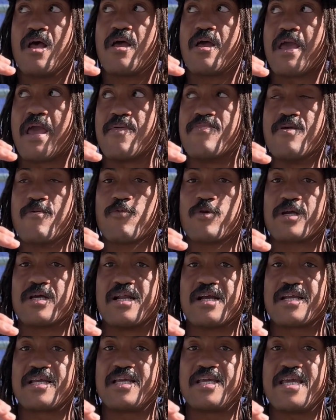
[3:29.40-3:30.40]
and then we're
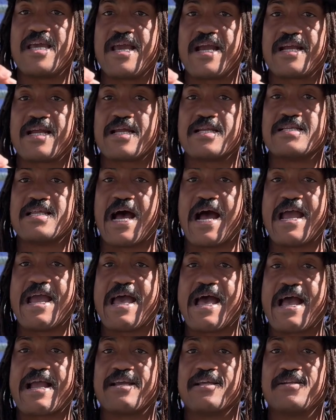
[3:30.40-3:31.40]
gonna kick
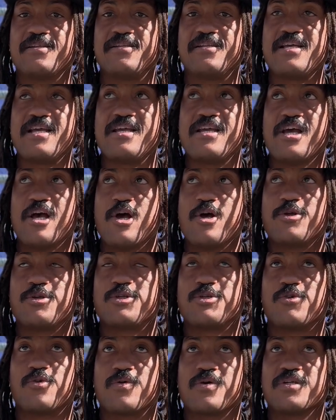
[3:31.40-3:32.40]
diagonally
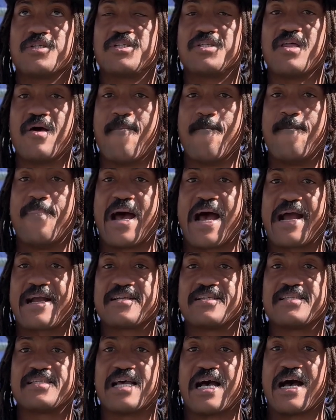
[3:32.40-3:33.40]
towards the
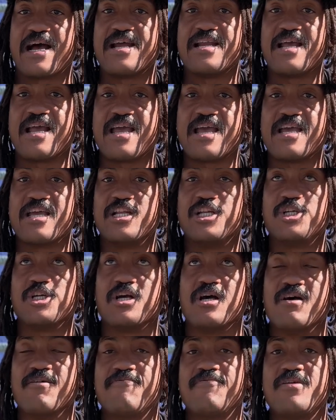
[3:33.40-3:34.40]
backside edge
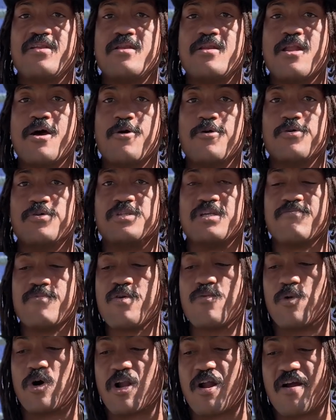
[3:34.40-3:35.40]
of the nose. And we
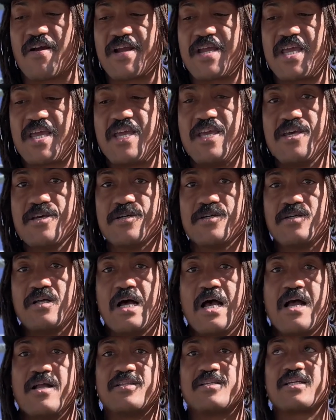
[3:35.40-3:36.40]
want our heel
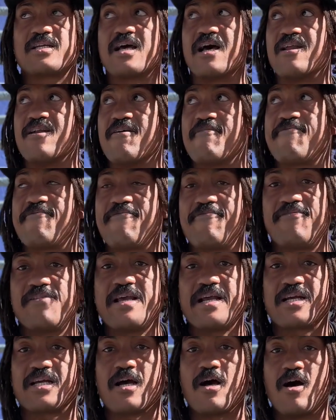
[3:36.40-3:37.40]
to kind of
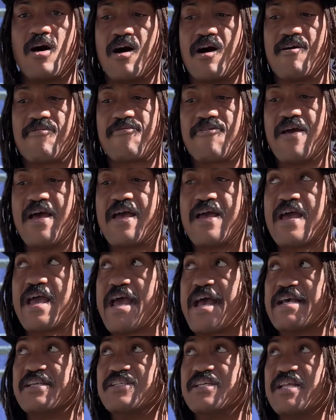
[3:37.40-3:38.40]
flick off
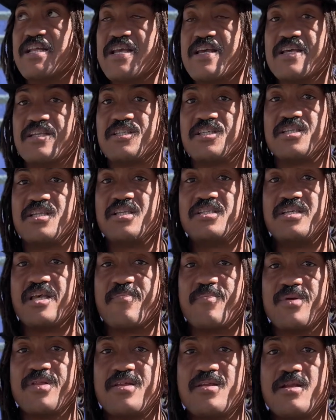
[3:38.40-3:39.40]
as it hits the
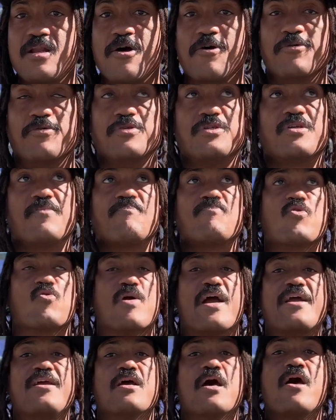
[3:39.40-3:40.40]
tip of the nose,
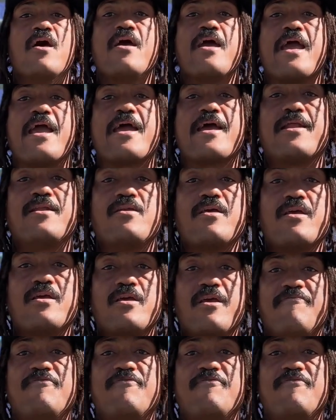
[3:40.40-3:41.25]
right? And if